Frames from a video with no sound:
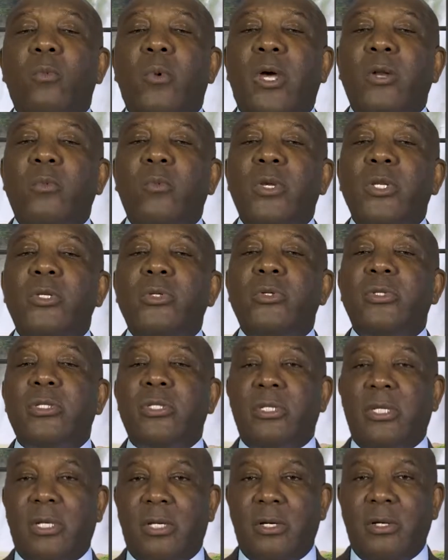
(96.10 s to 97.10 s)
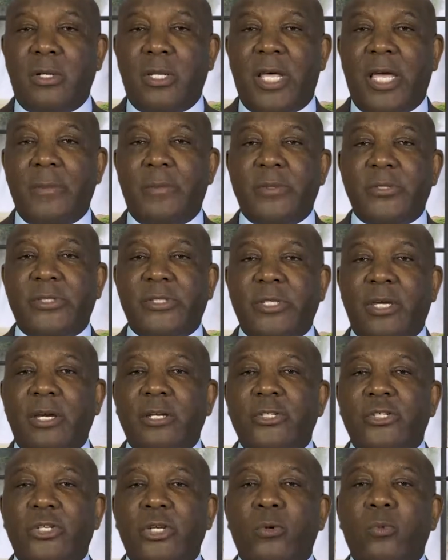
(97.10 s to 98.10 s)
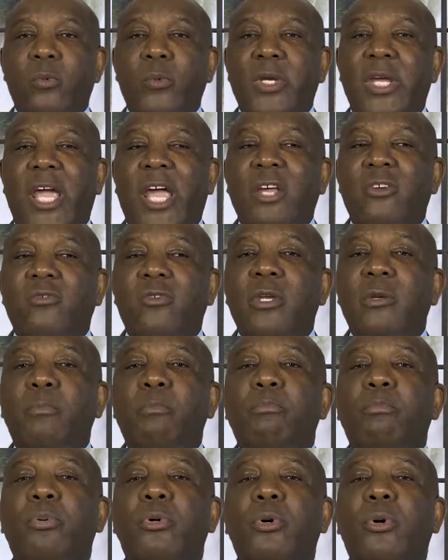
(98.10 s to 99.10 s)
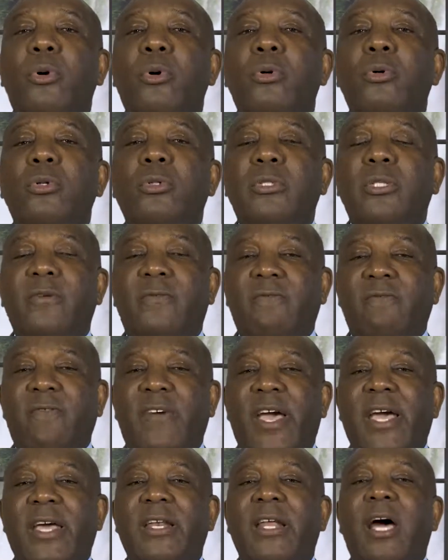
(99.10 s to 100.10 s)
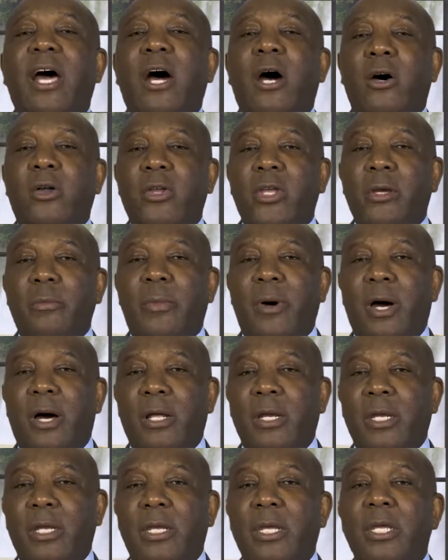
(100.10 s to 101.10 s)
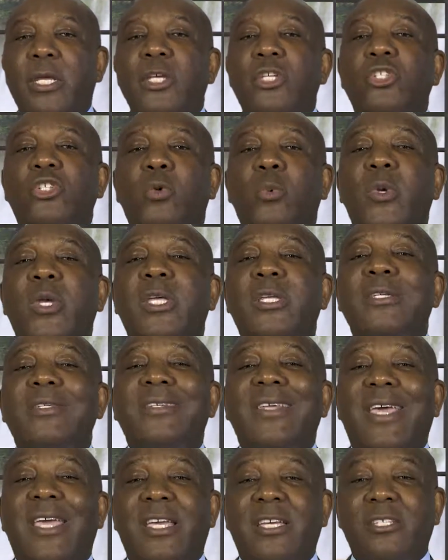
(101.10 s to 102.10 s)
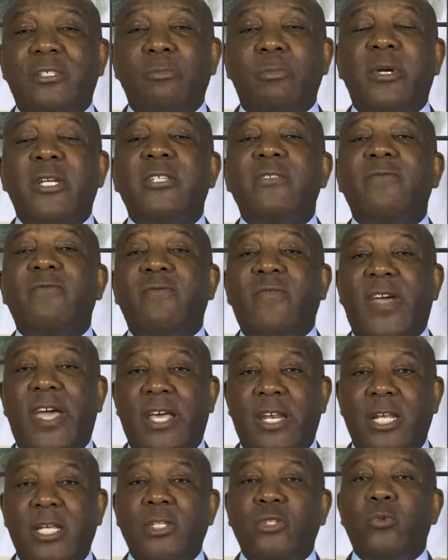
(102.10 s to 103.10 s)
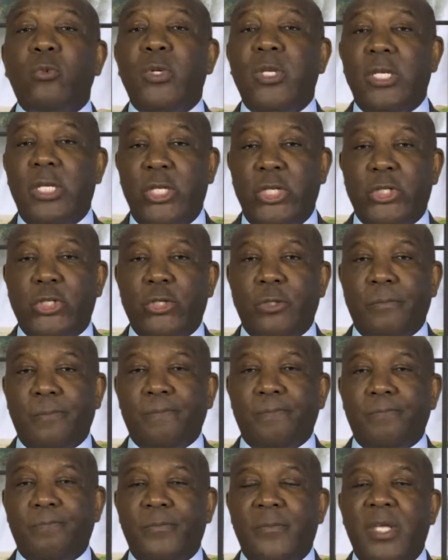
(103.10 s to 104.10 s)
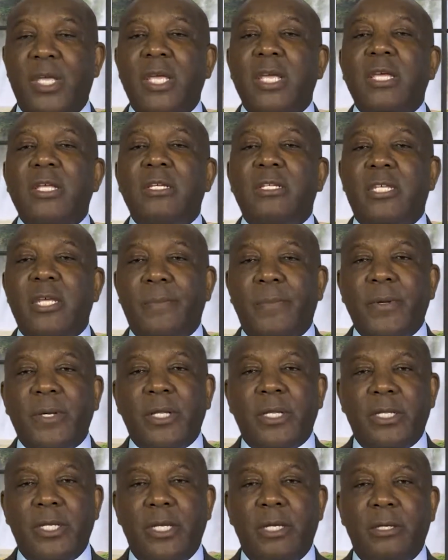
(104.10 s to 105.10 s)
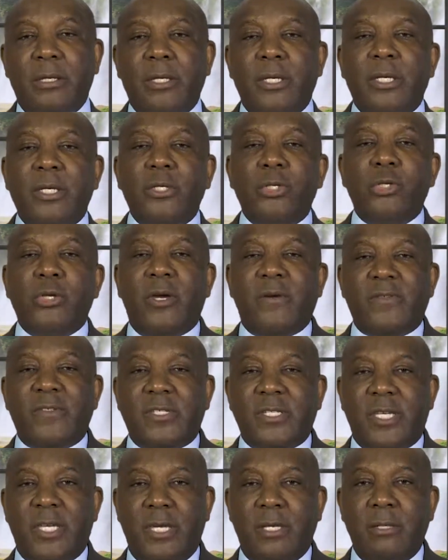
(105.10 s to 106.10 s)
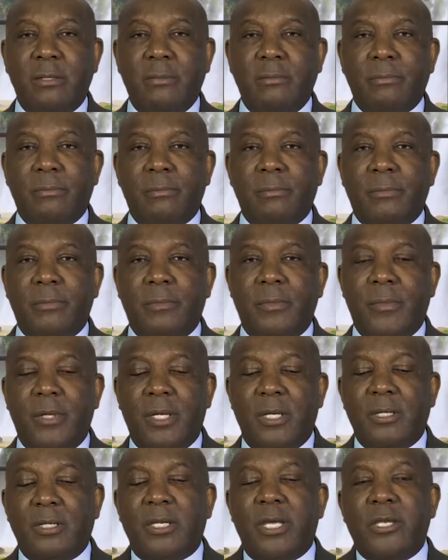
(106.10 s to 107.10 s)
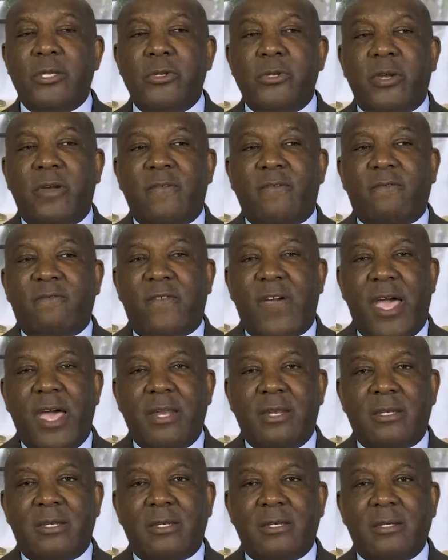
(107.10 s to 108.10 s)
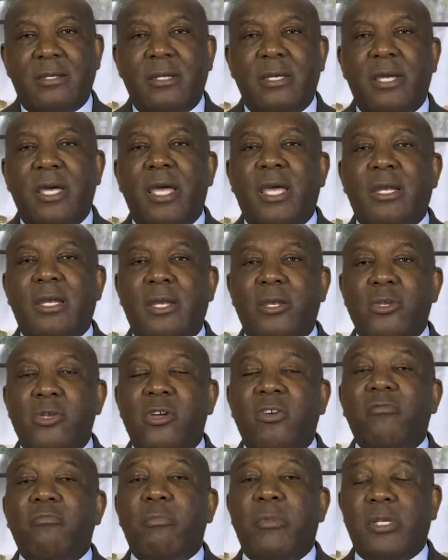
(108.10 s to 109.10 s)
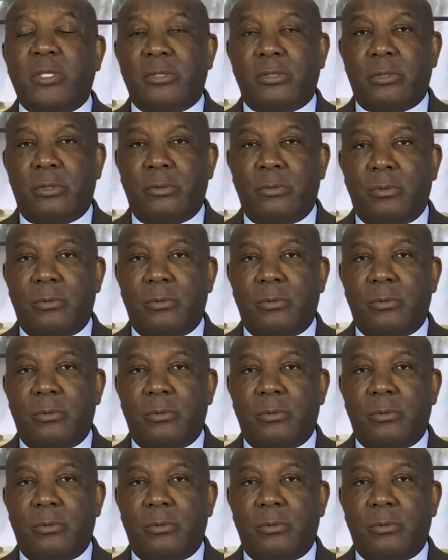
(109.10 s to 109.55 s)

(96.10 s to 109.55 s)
When we do tickle liposuction, we actually pull the fat out of your body so we can take as much fat as we need to. Typically, you have skin, then you have fat, and then you have muscle.